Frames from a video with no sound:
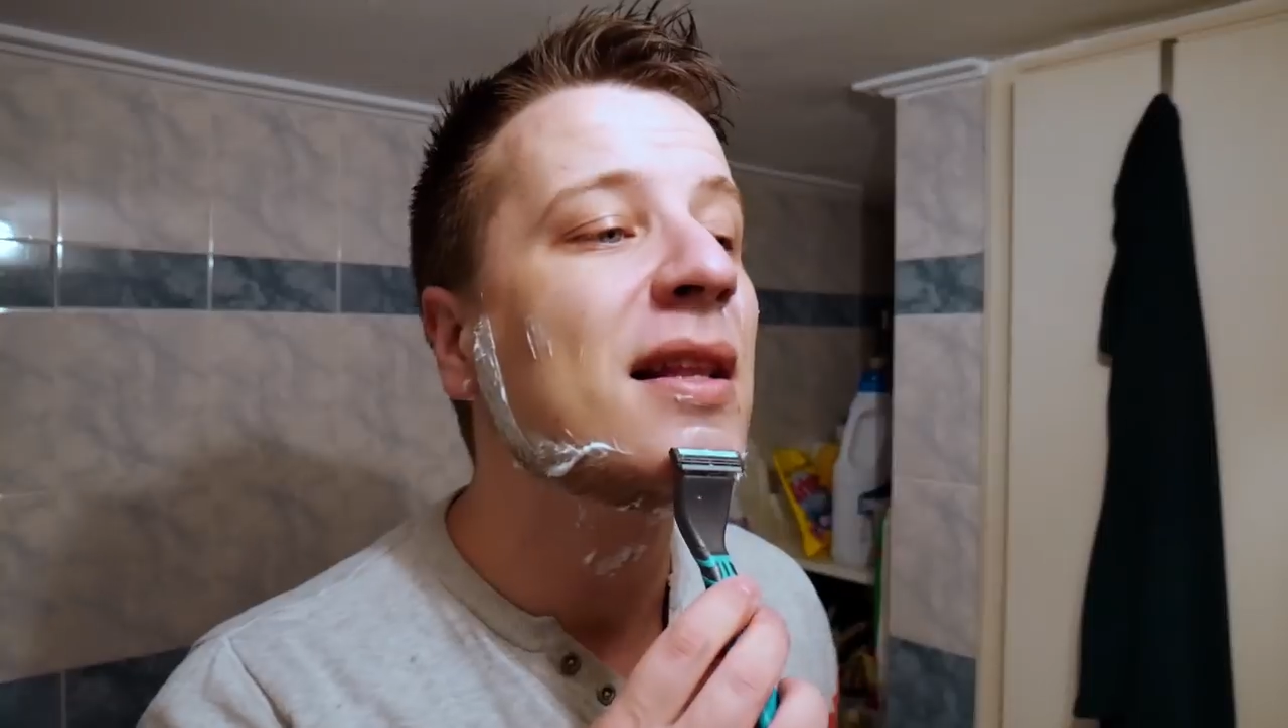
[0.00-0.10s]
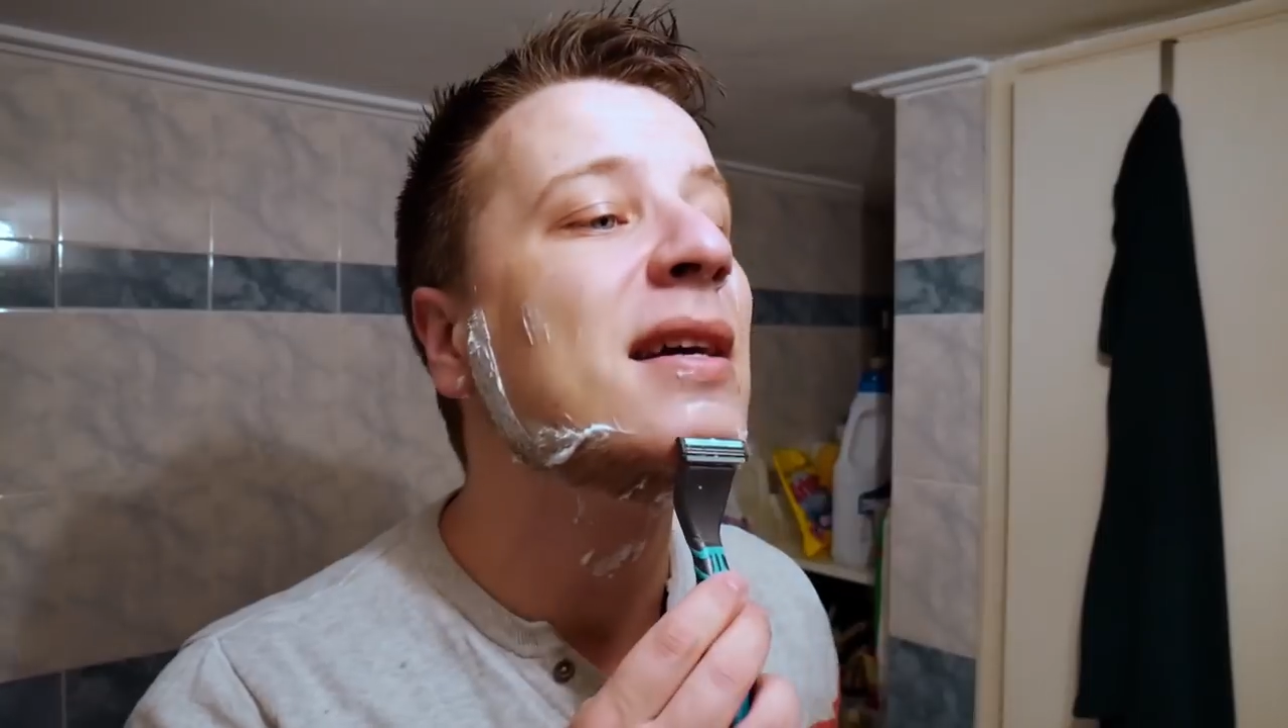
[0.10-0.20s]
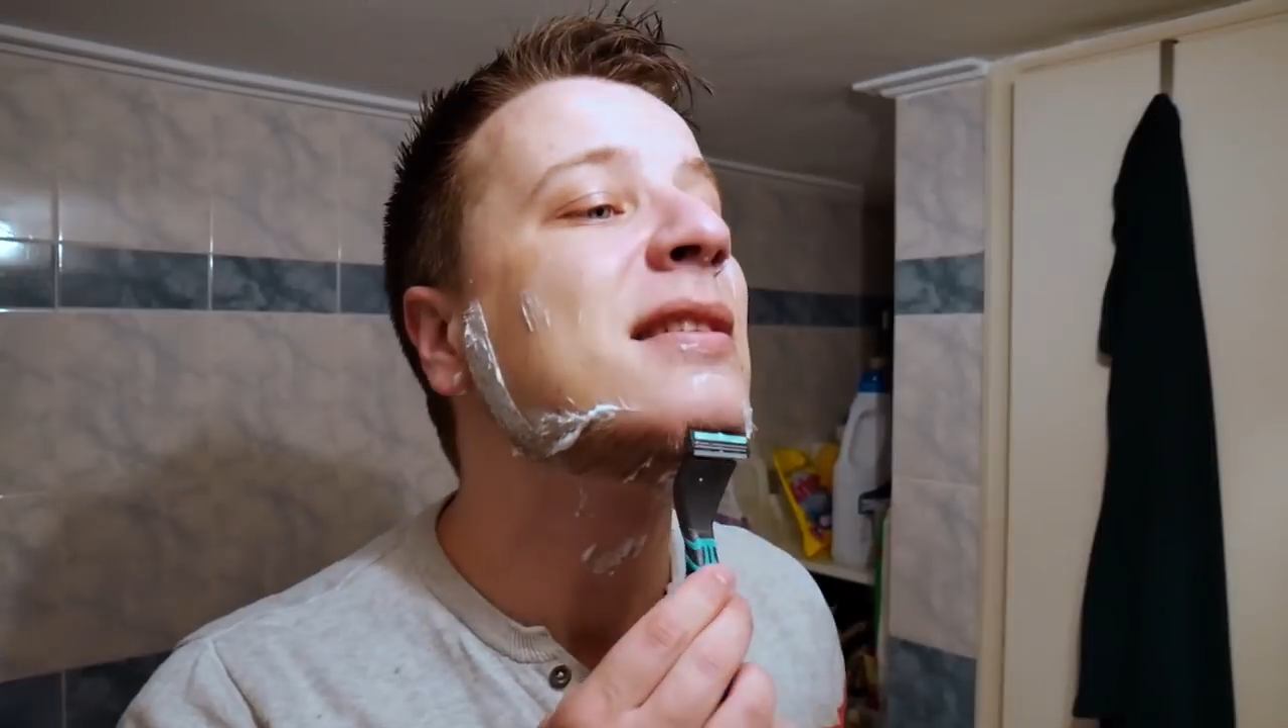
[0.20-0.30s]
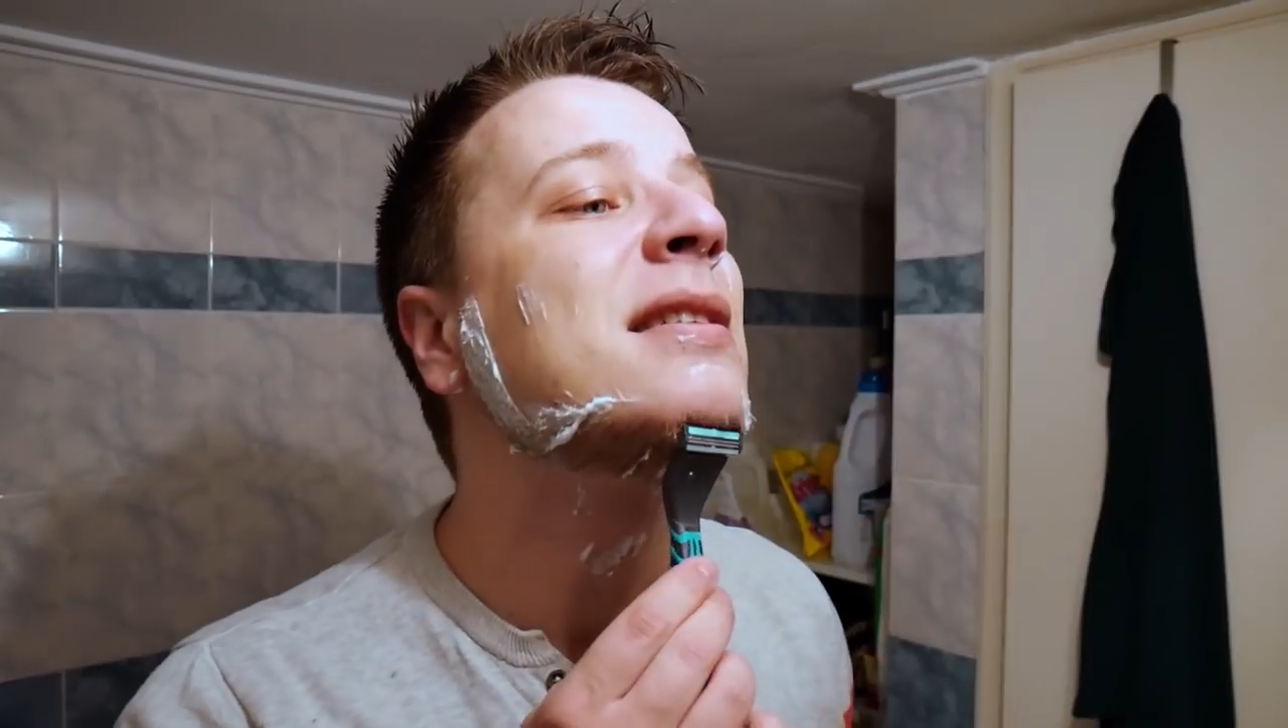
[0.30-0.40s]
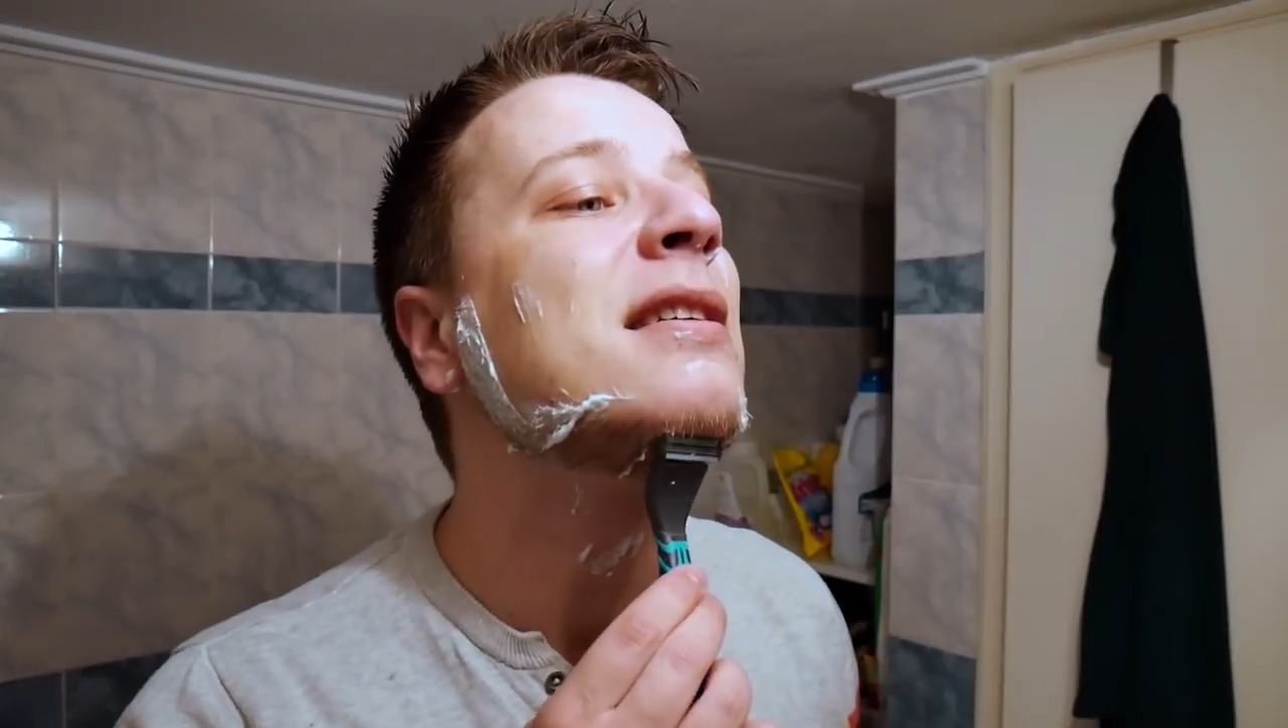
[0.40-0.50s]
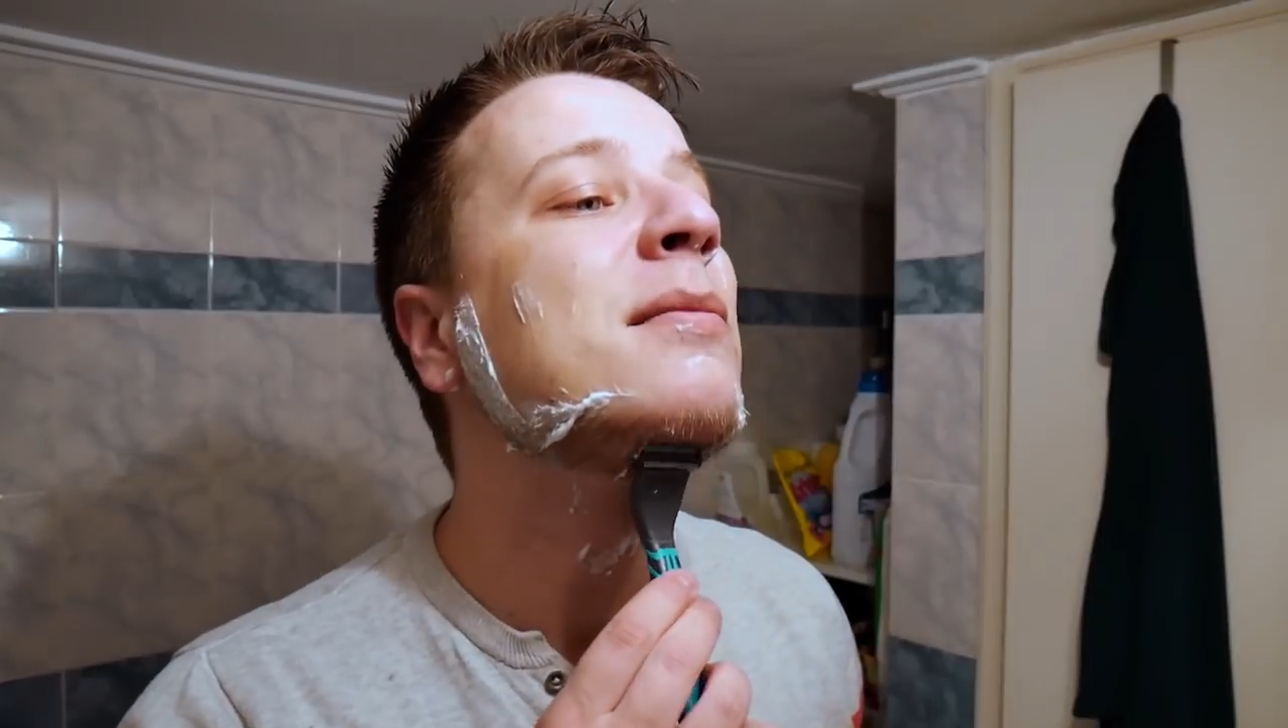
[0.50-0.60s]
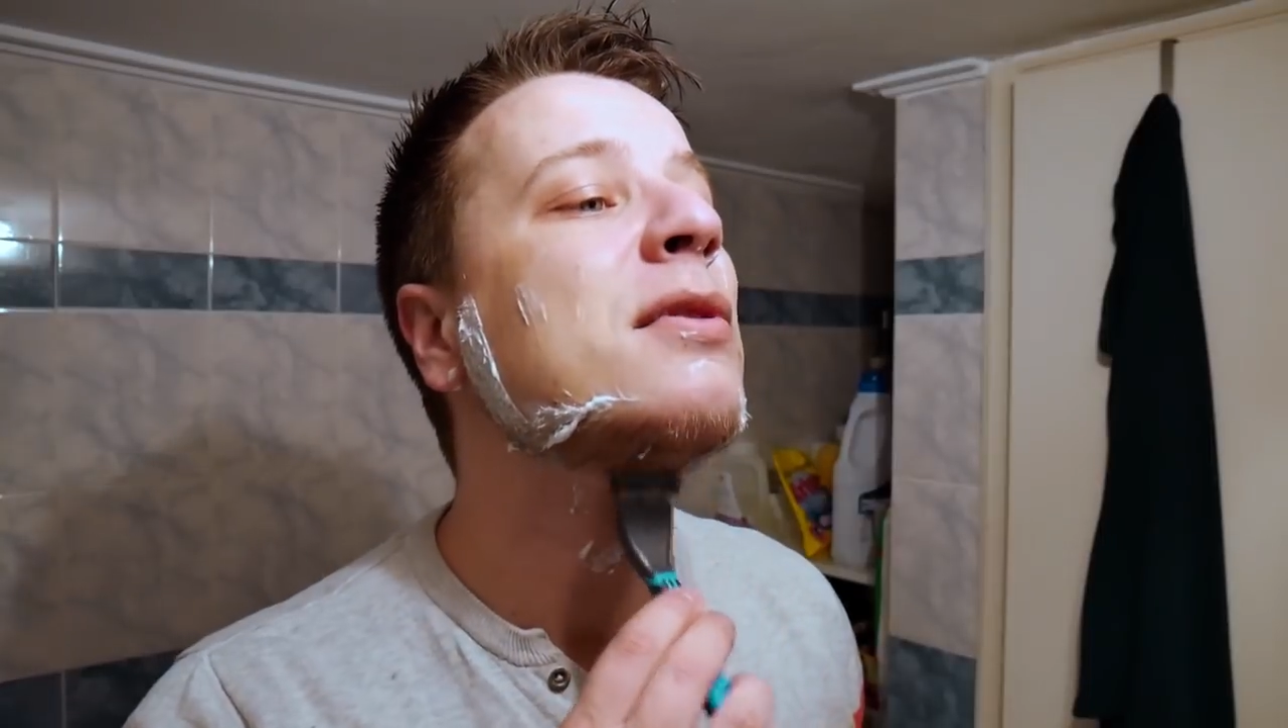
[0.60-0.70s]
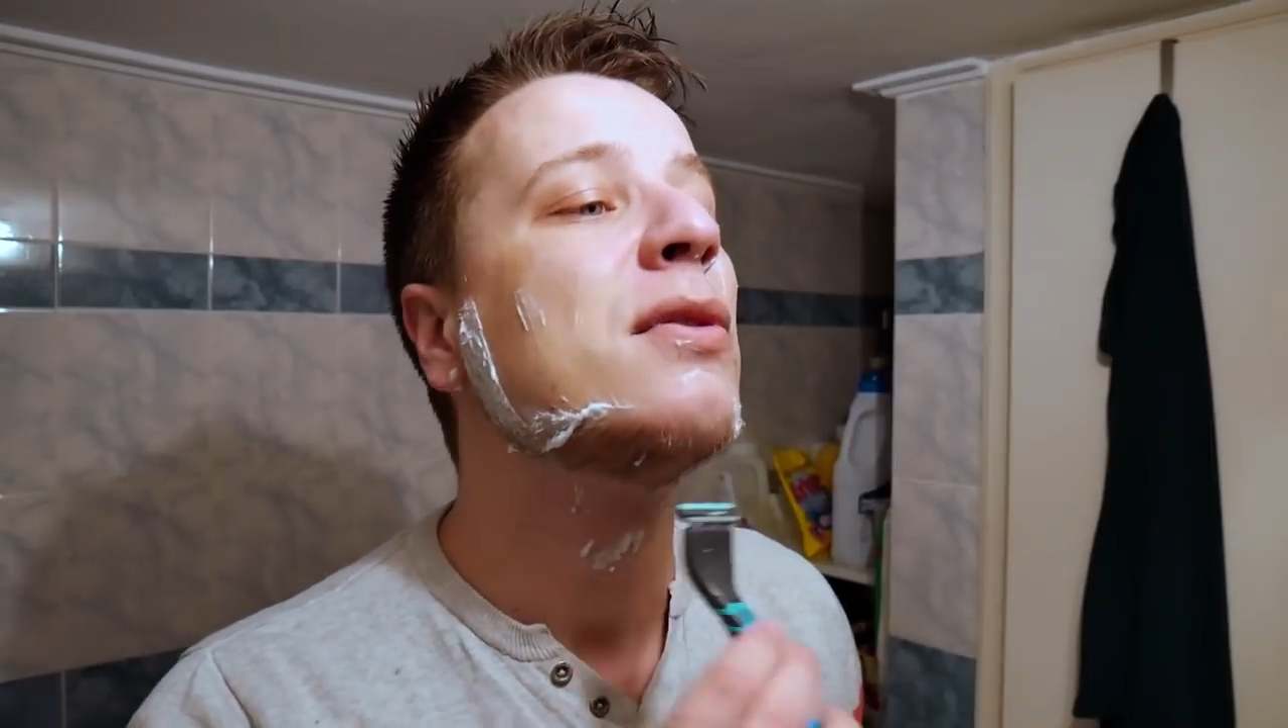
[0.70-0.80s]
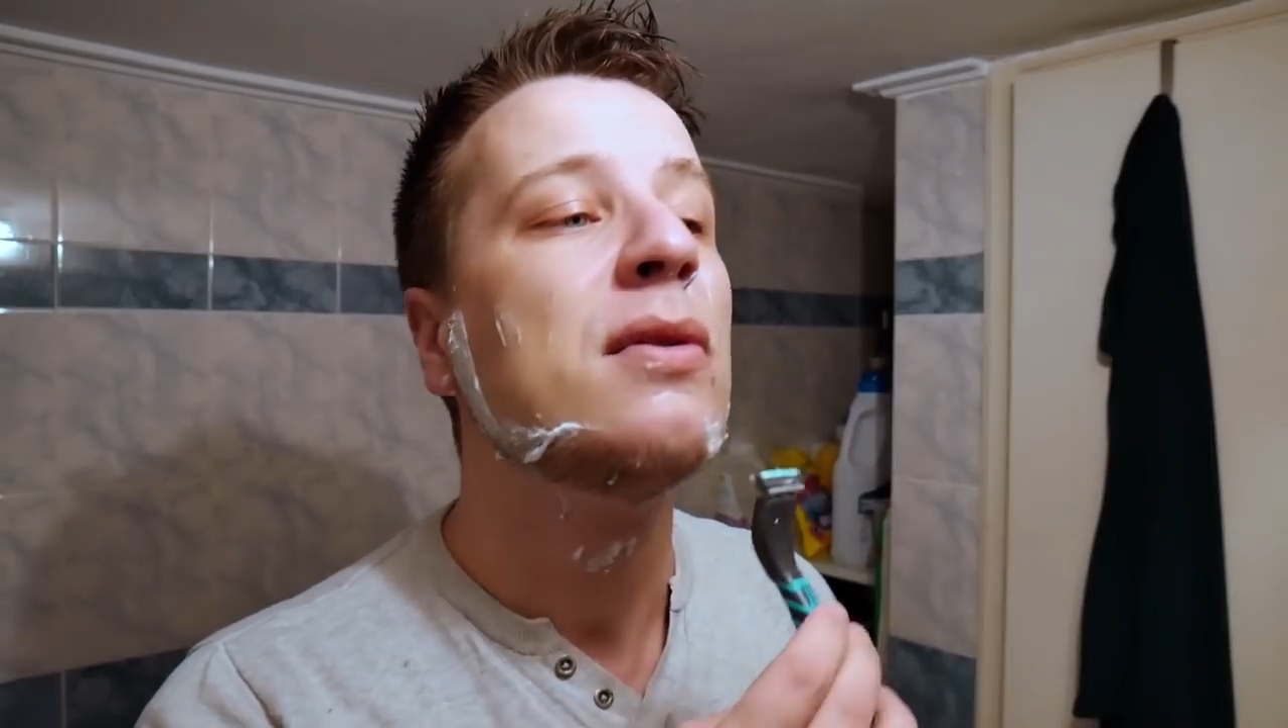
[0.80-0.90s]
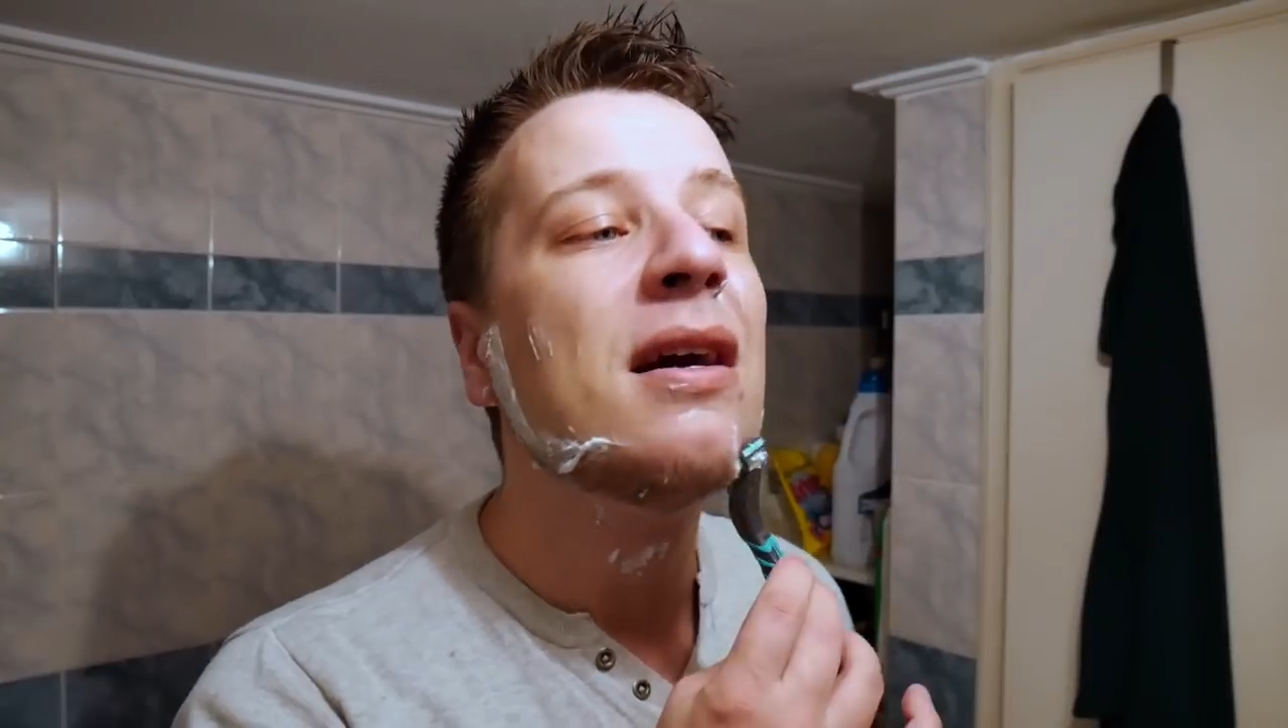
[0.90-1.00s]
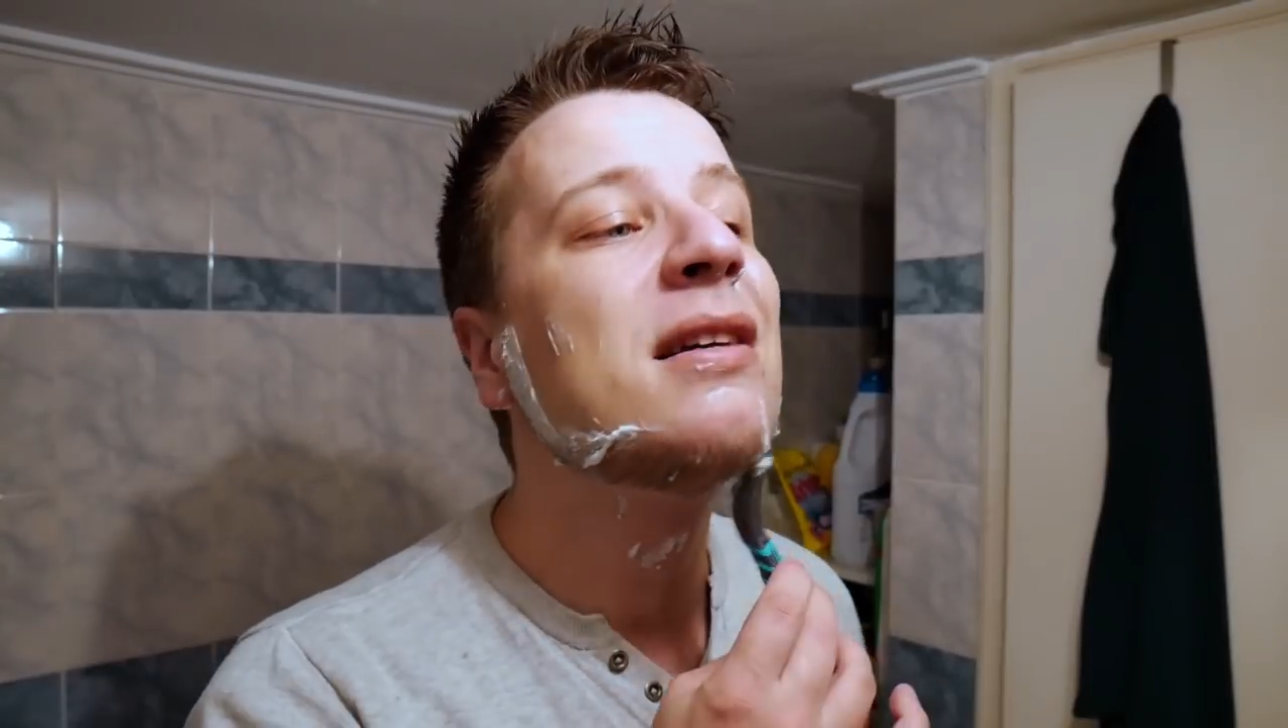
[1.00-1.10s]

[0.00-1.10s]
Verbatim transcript: last time to